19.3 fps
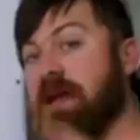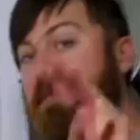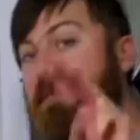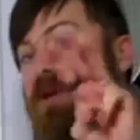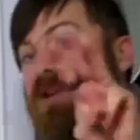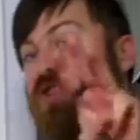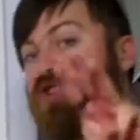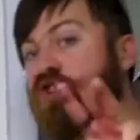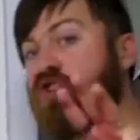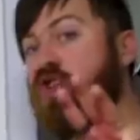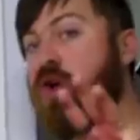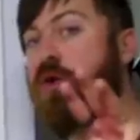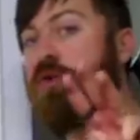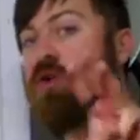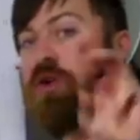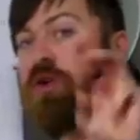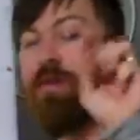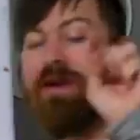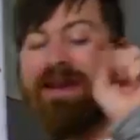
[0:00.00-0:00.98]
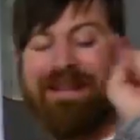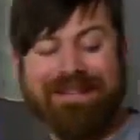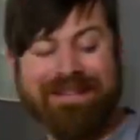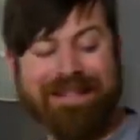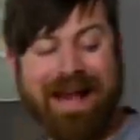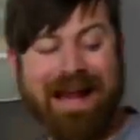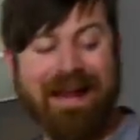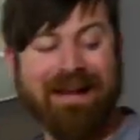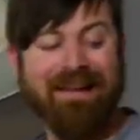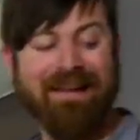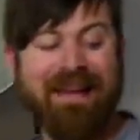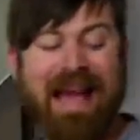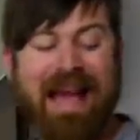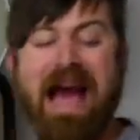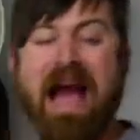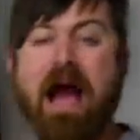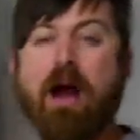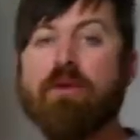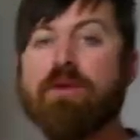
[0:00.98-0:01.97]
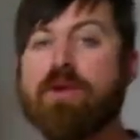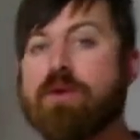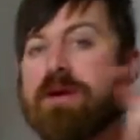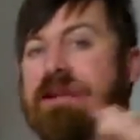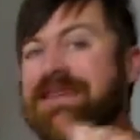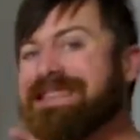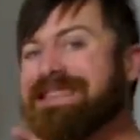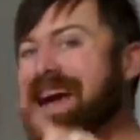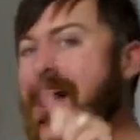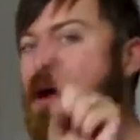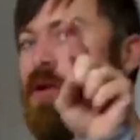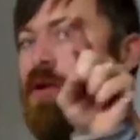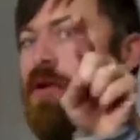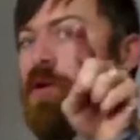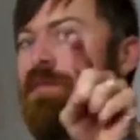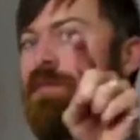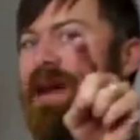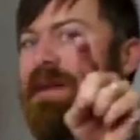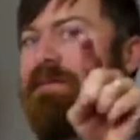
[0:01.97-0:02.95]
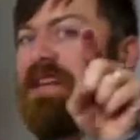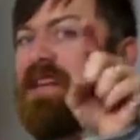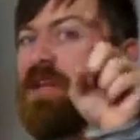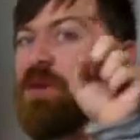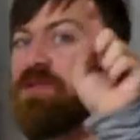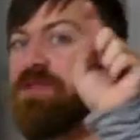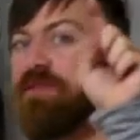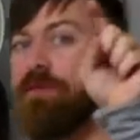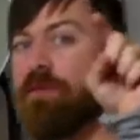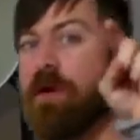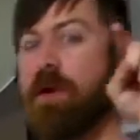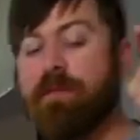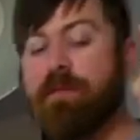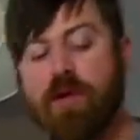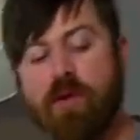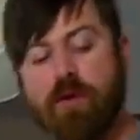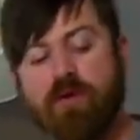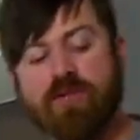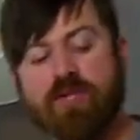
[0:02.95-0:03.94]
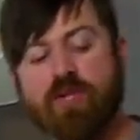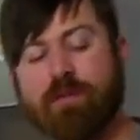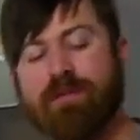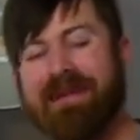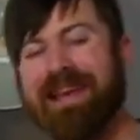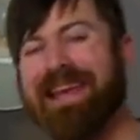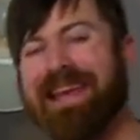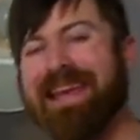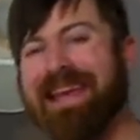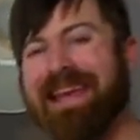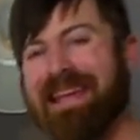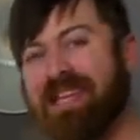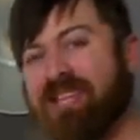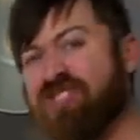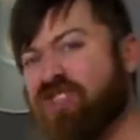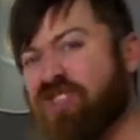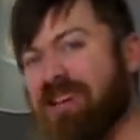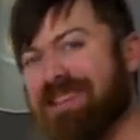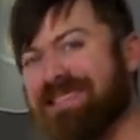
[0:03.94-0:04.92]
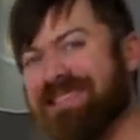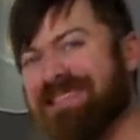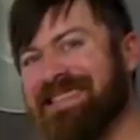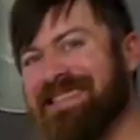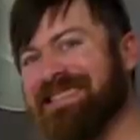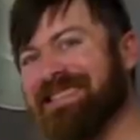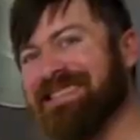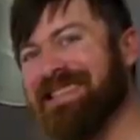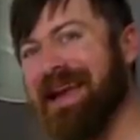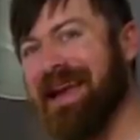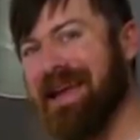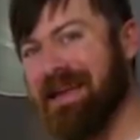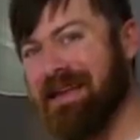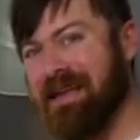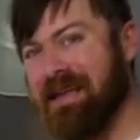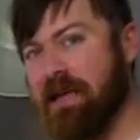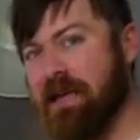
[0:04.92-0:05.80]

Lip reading: and I'm gonna show you exactly how you can download my videos from YouTube in just a second